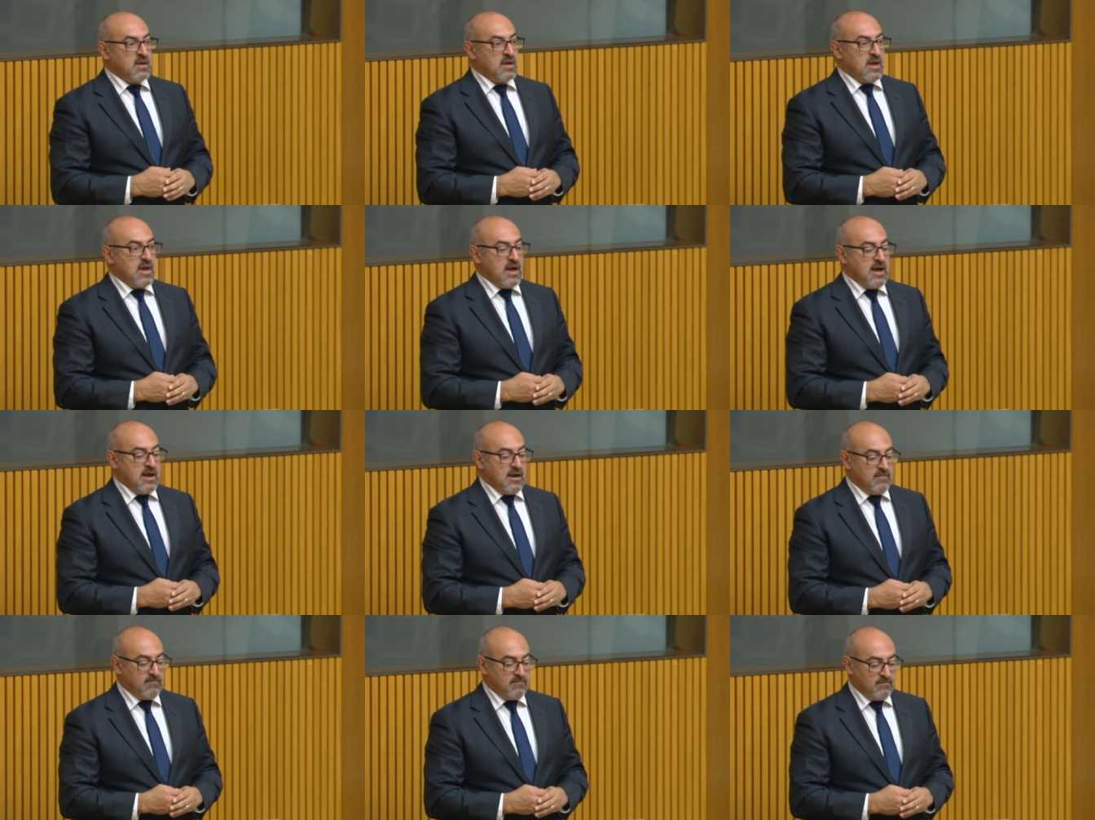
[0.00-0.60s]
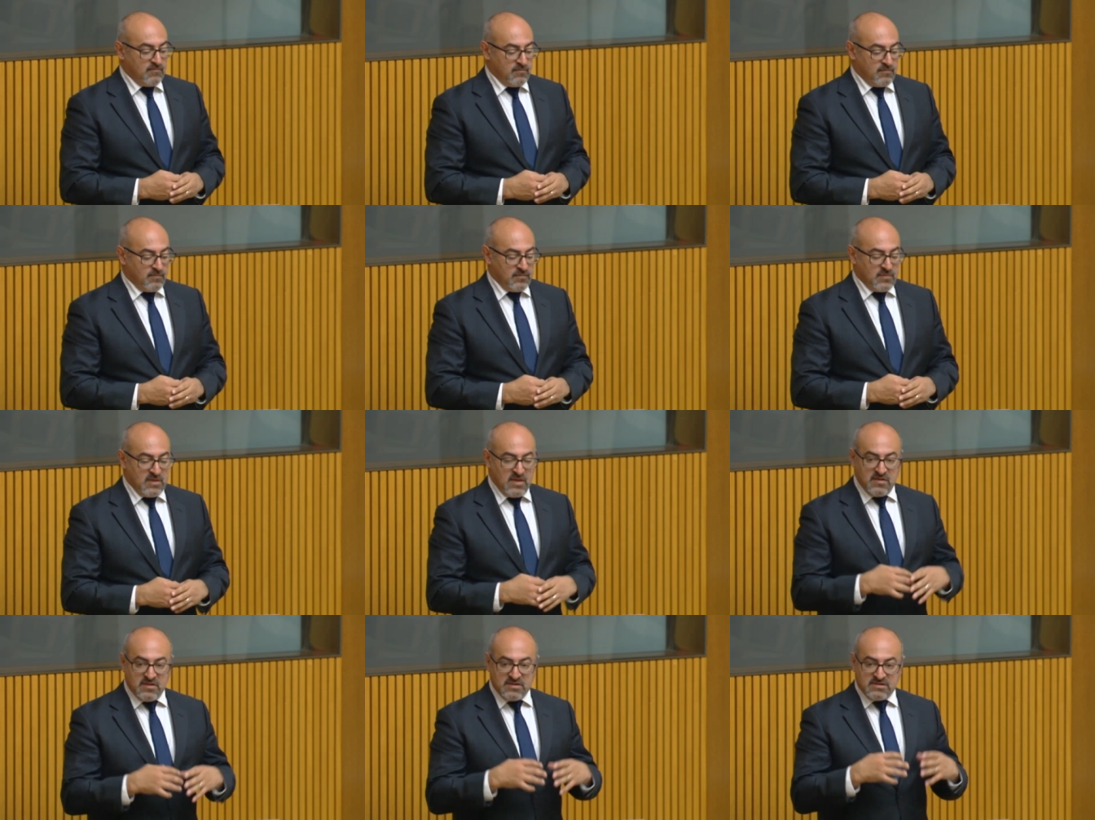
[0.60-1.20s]

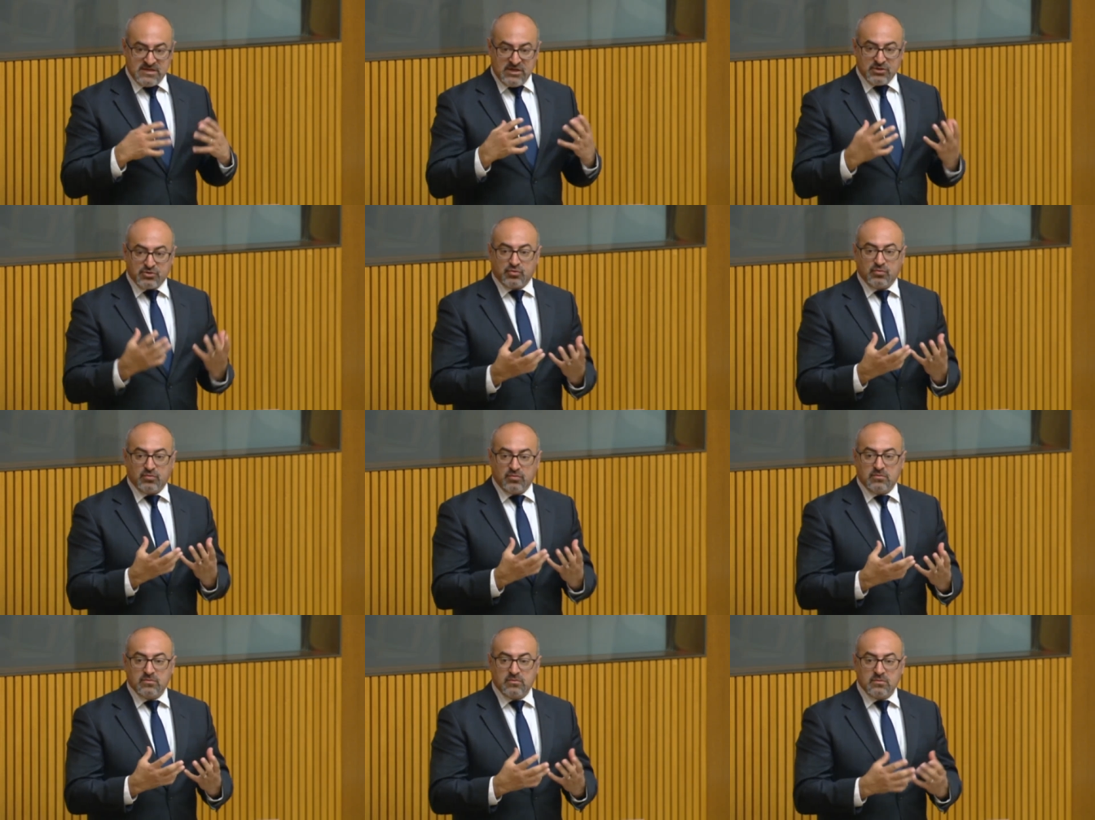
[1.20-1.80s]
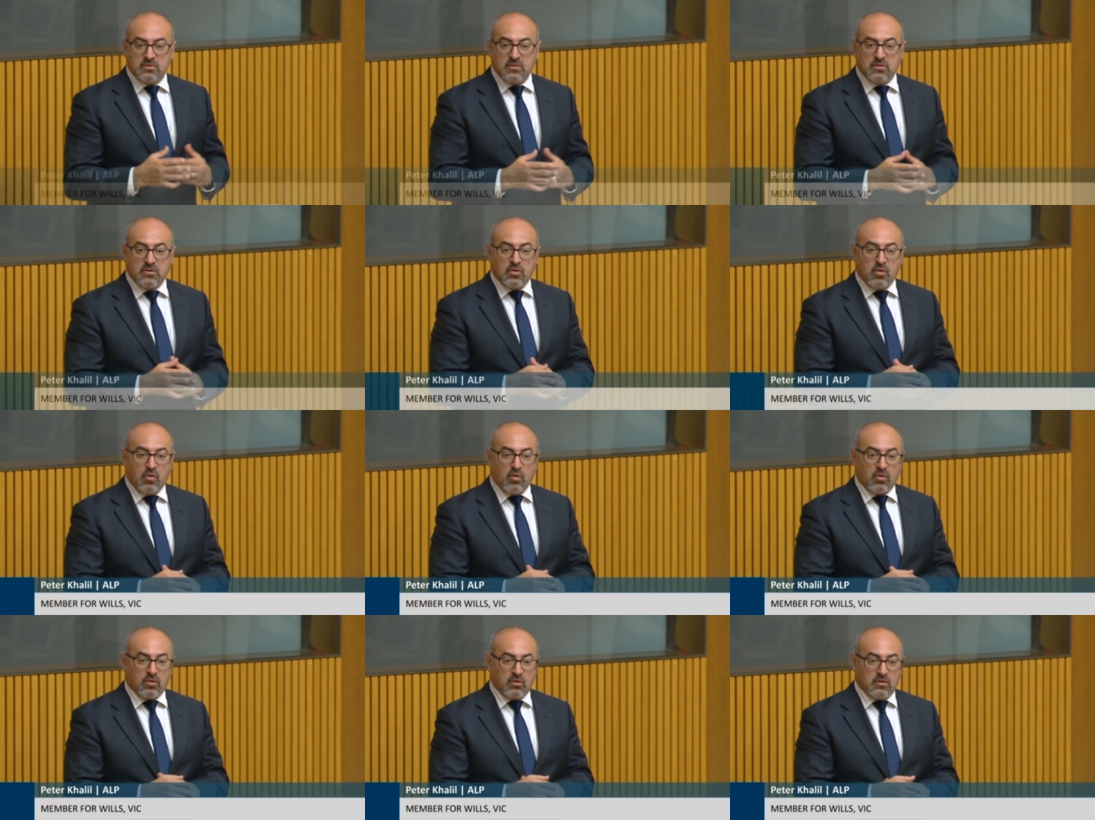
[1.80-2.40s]
They're the central
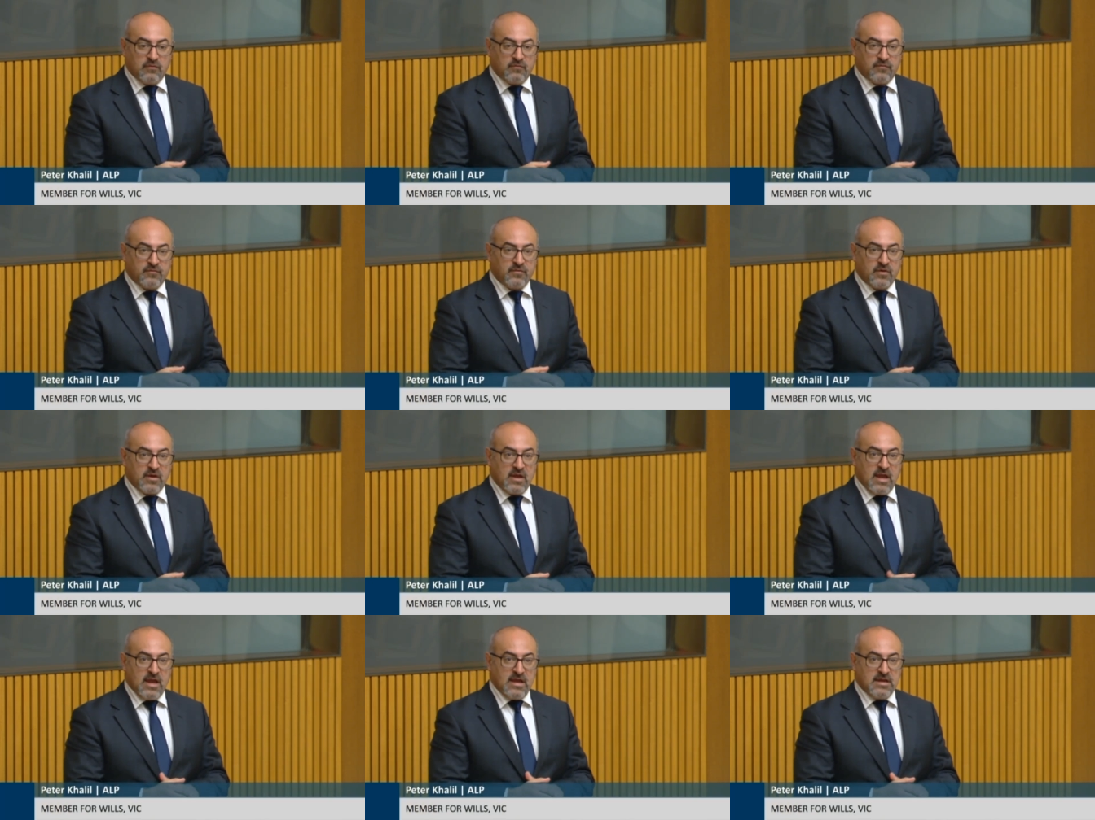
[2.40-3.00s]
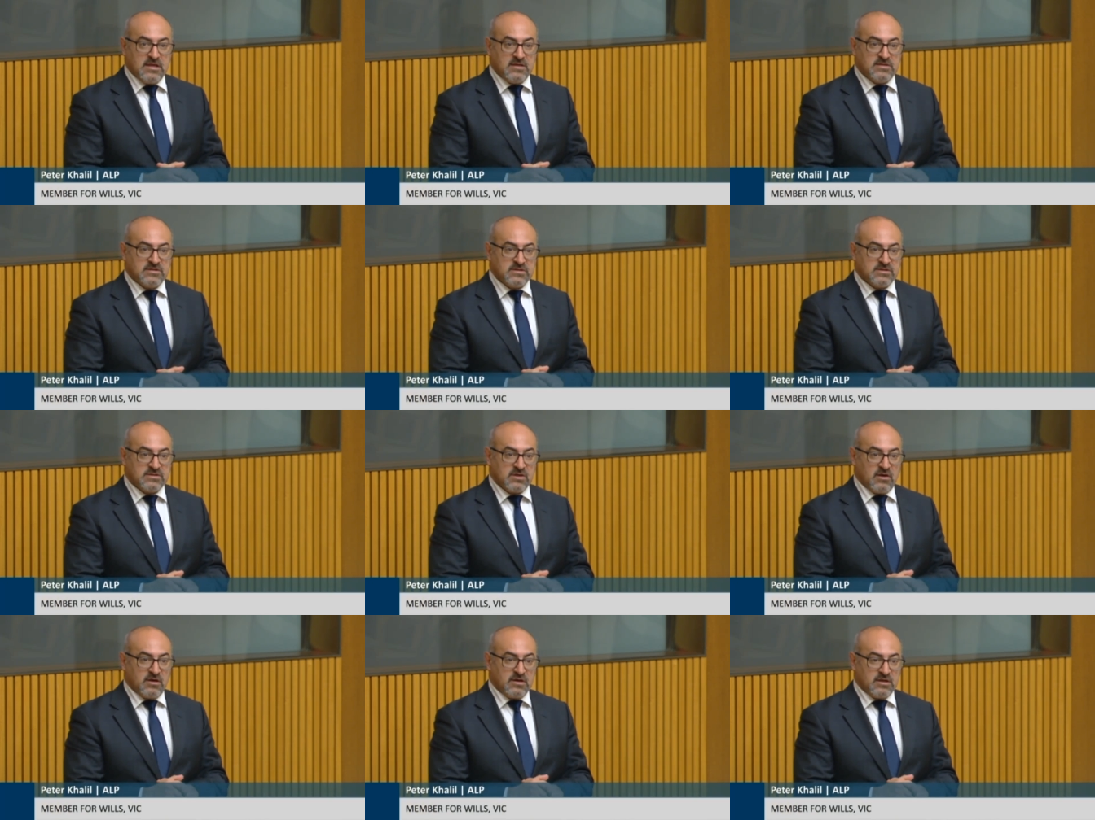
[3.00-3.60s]
core of any
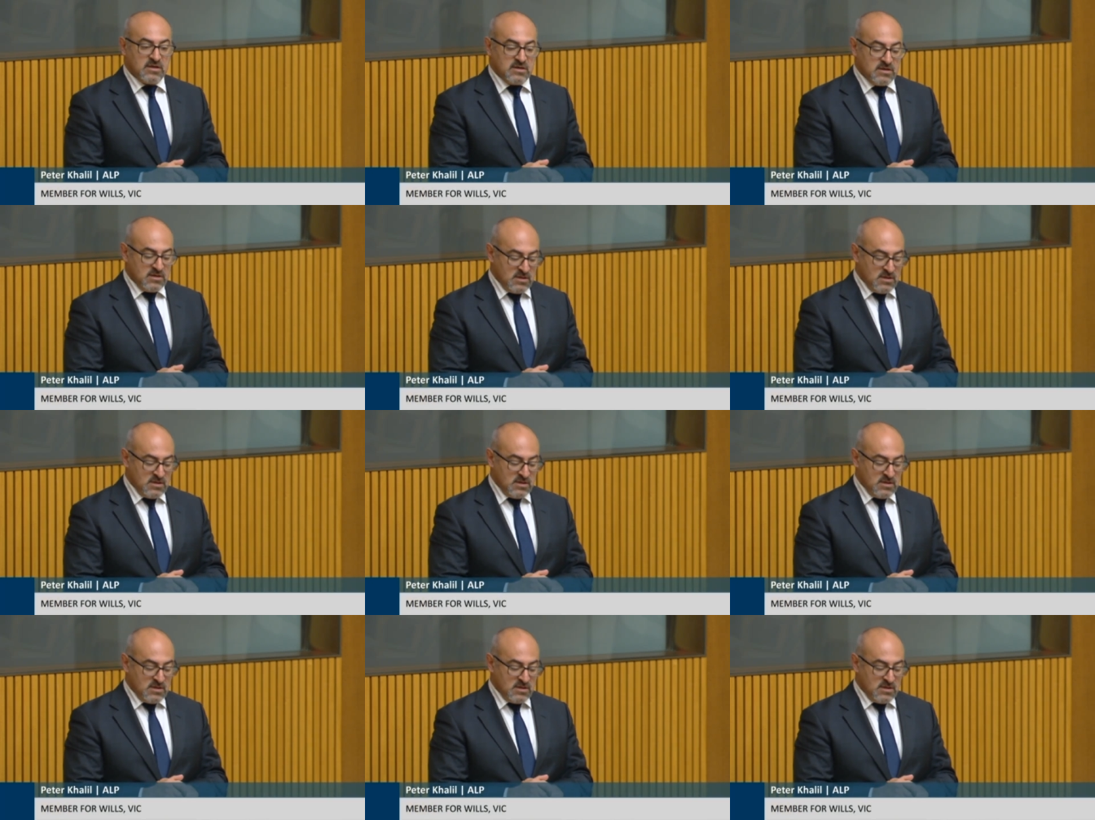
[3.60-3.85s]
society.